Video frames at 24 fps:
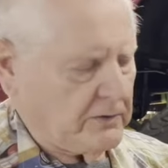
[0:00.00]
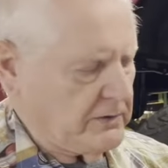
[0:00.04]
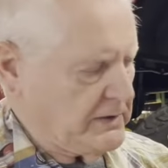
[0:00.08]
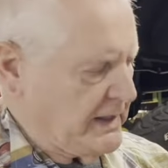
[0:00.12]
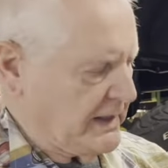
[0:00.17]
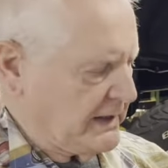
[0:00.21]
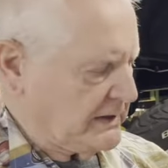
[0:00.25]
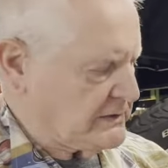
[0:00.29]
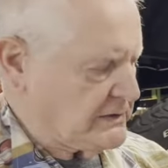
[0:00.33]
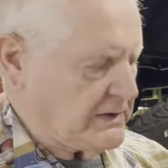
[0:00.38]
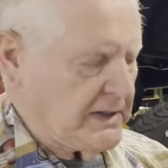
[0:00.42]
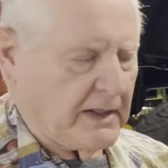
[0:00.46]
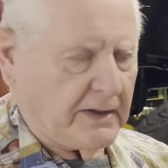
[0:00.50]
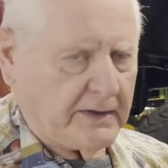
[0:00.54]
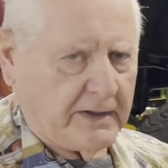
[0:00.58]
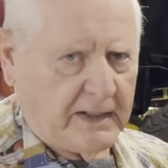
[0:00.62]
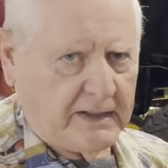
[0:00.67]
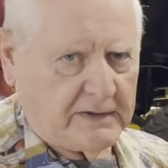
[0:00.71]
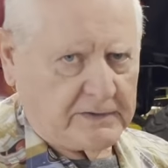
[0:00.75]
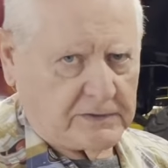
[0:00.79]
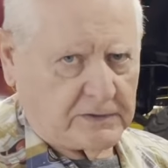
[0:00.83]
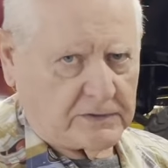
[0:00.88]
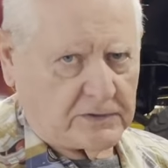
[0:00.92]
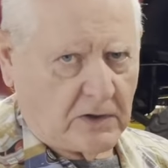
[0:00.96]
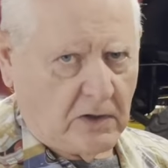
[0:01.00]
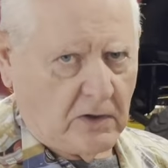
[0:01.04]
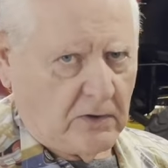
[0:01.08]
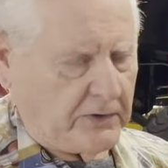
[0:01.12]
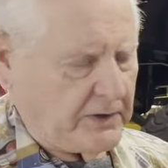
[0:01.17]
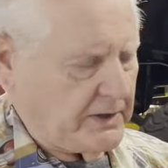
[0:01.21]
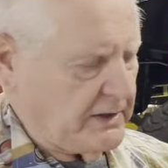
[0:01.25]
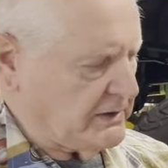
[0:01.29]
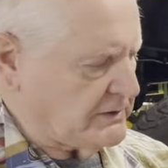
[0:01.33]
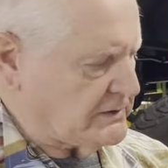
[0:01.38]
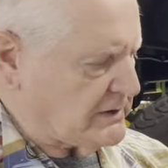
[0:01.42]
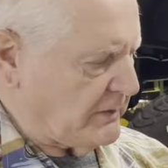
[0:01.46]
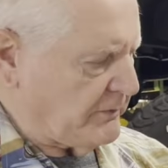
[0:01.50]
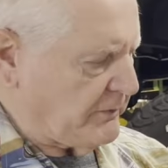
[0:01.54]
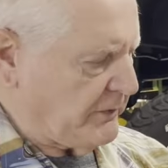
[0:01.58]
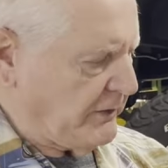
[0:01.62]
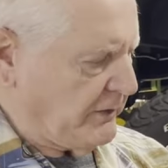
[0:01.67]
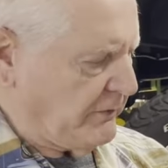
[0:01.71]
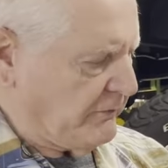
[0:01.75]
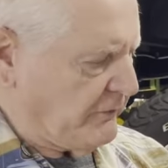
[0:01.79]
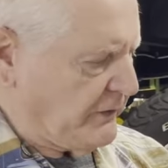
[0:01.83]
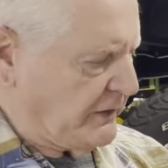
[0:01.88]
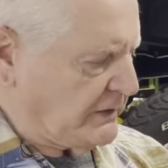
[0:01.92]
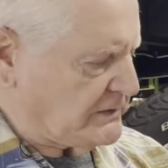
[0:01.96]
necks nowadays, it's hard to get something
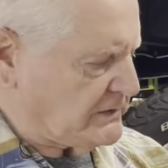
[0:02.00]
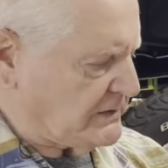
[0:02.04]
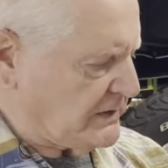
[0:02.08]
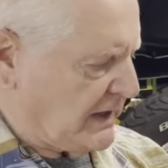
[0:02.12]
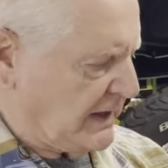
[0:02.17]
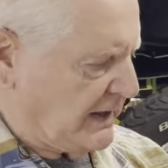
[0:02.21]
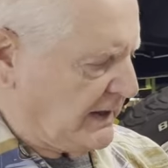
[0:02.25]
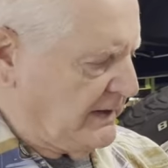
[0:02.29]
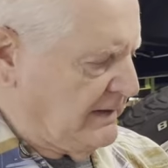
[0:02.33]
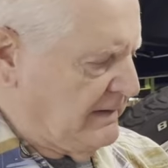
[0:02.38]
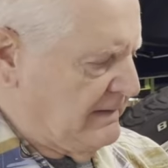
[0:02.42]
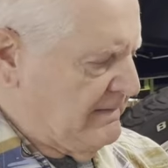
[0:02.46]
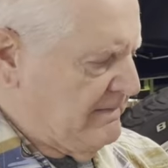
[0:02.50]
that fits tight.